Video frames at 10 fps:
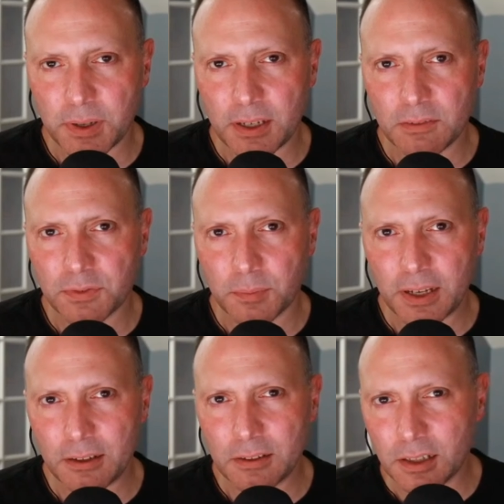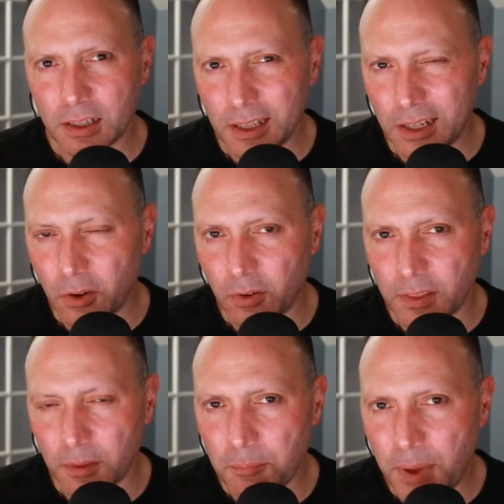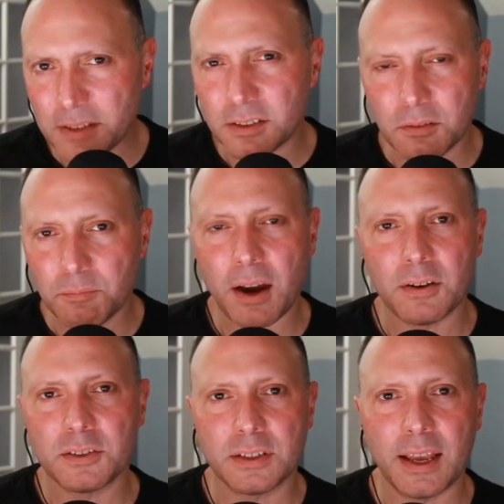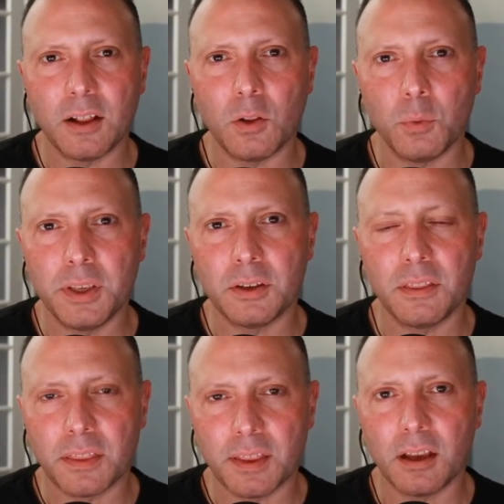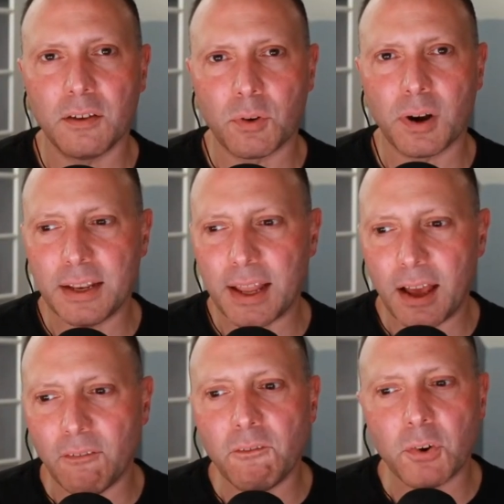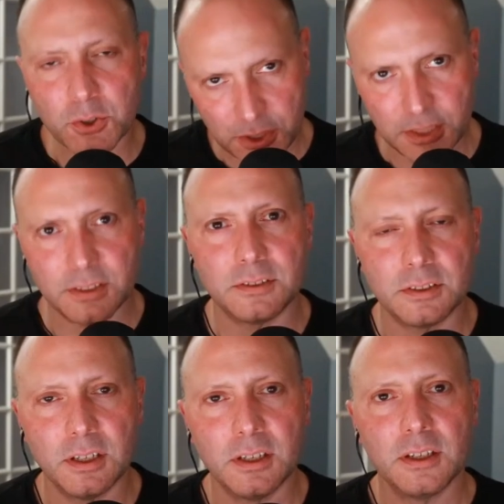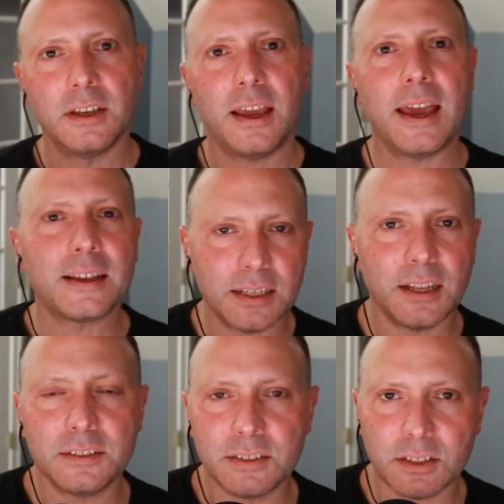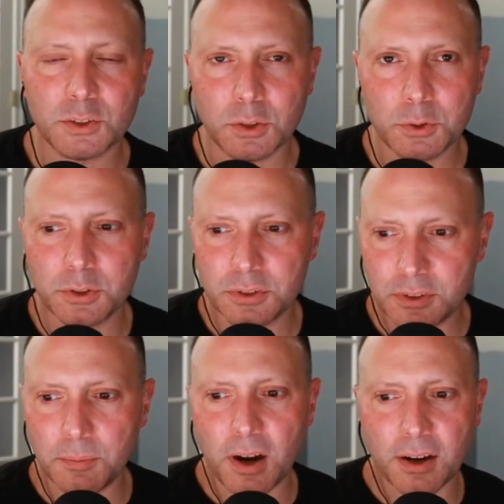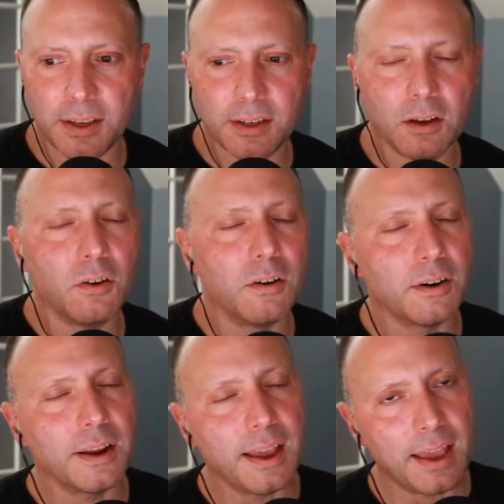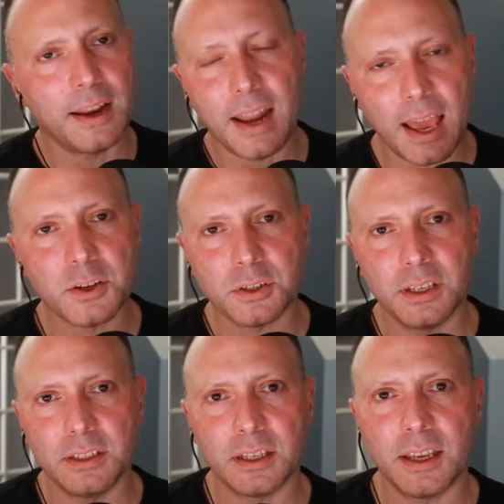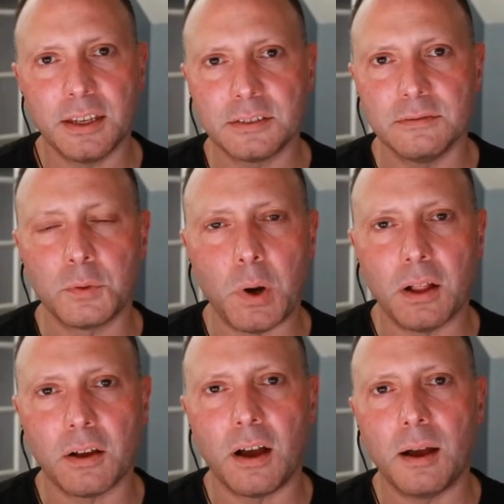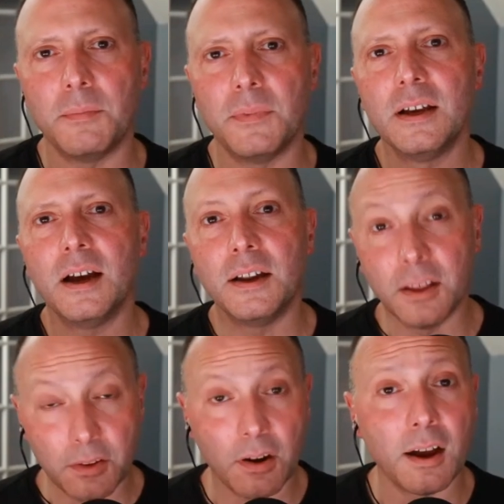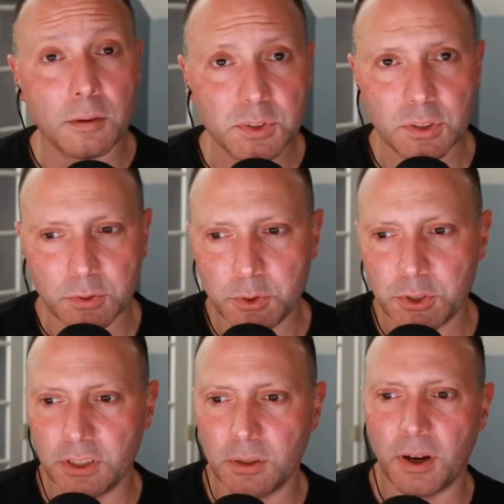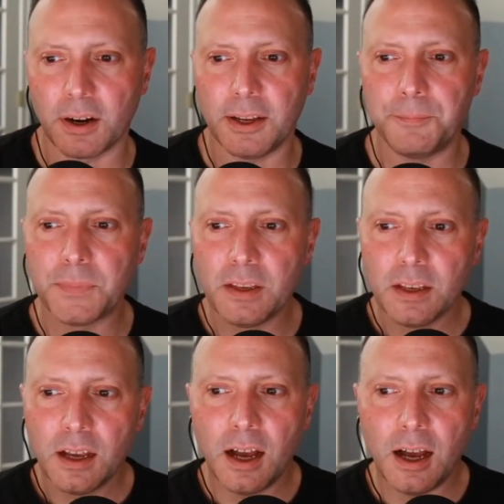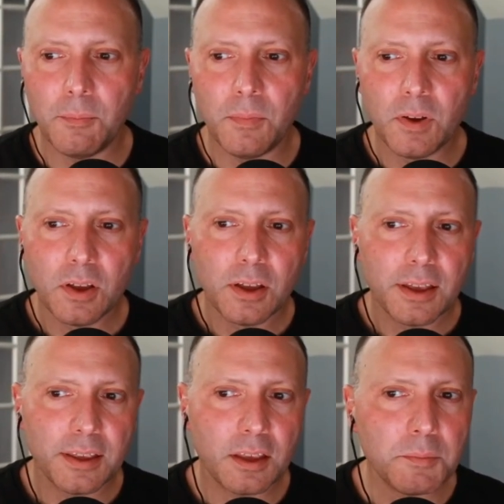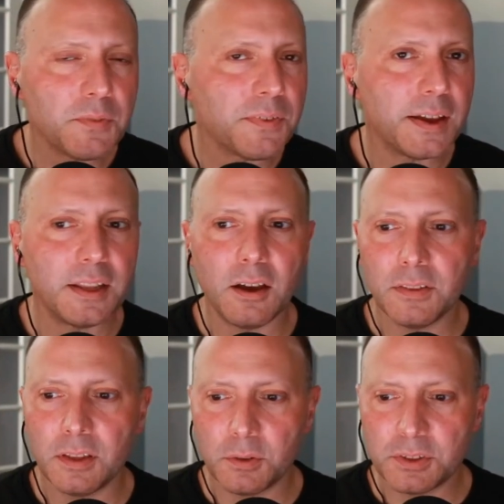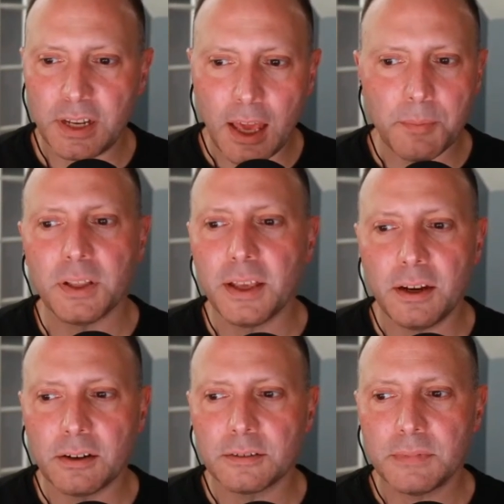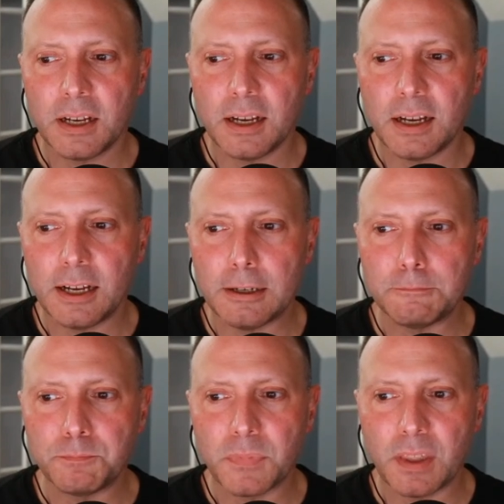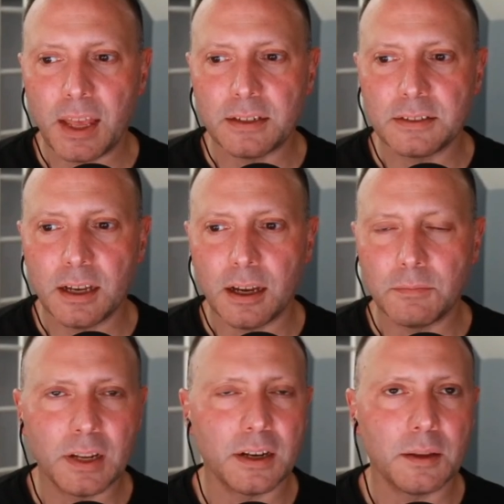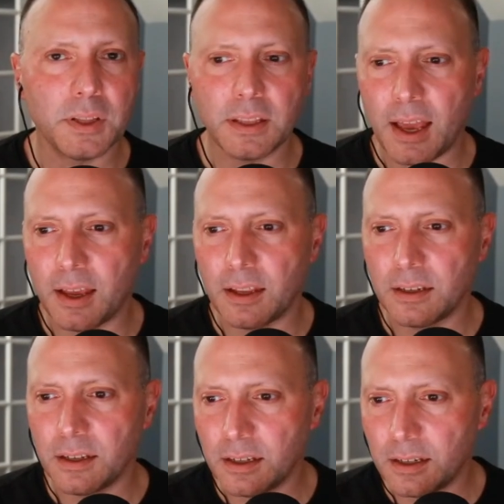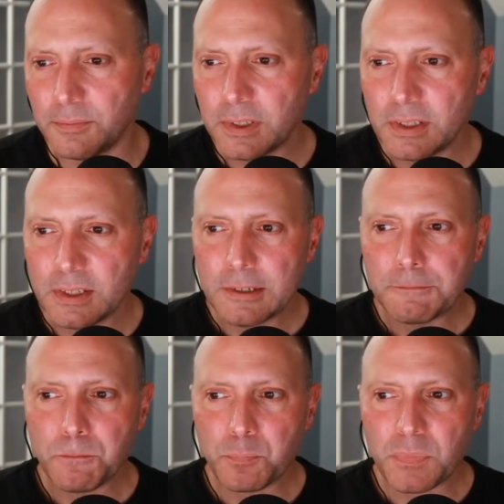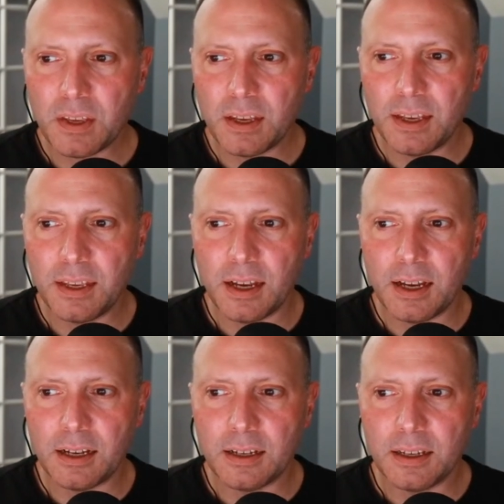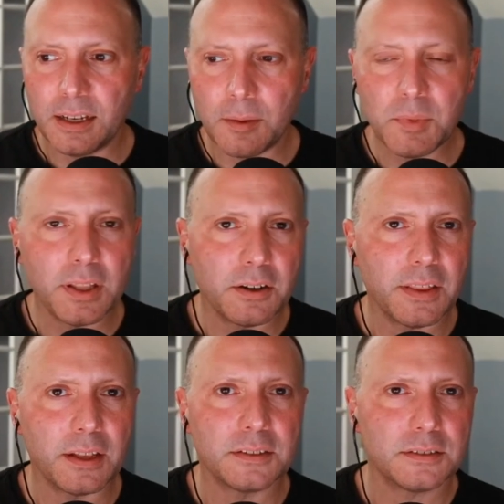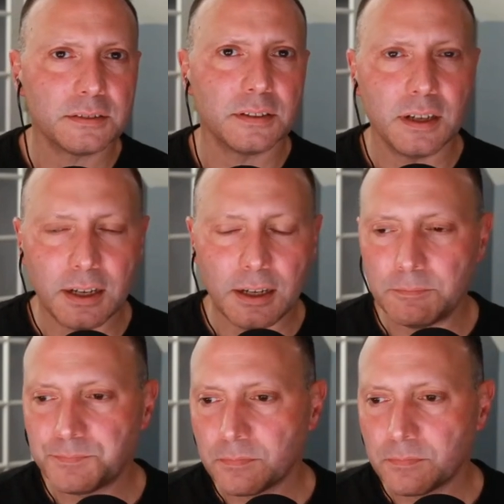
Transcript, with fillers: a from a you know the best comparison angle we could think of right now versus x86 solutions in the market or and actually in the case of qualcomm another arm solution in the market um, come to find out there was an emulator um, that uh, not an emulator yeah uh, a uh, an emulator that's um,